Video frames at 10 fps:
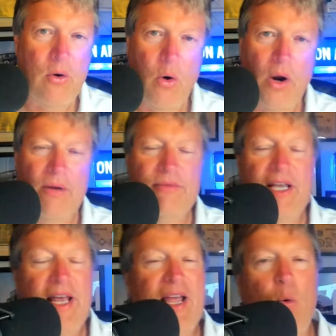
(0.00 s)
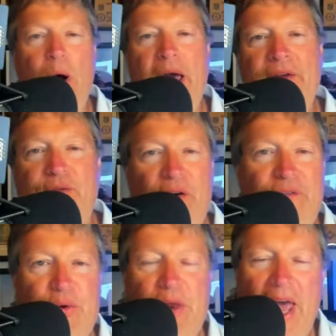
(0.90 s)
or getting away for a
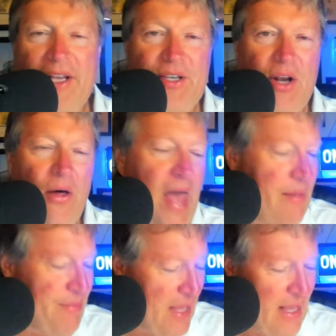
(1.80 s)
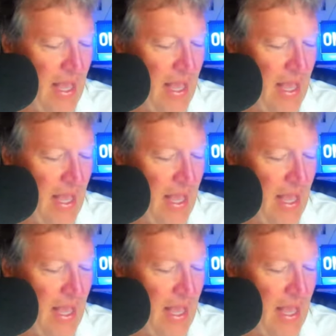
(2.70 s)
few days and all that.